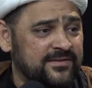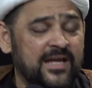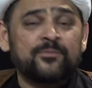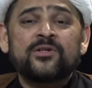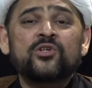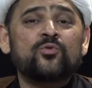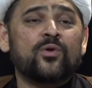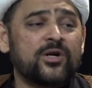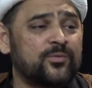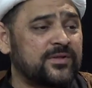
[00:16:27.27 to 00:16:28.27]
And when you
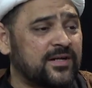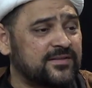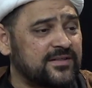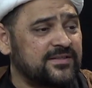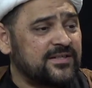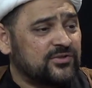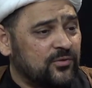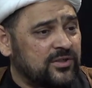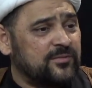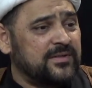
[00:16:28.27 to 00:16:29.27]
work with others, there's
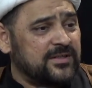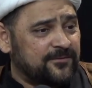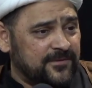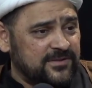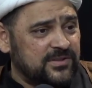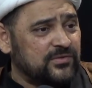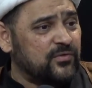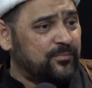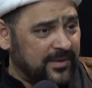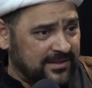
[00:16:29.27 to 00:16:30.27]
going to be differences of
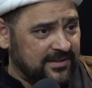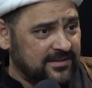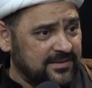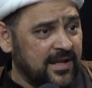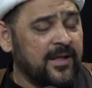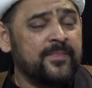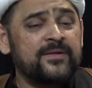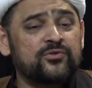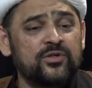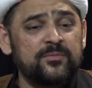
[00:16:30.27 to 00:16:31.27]
opinions.
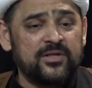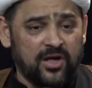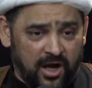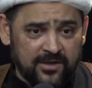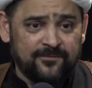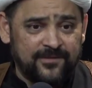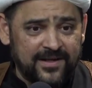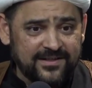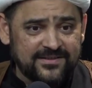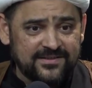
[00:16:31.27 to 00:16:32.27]
There's going to be
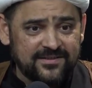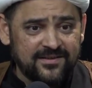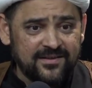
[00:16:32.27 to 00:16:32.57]
conflicts.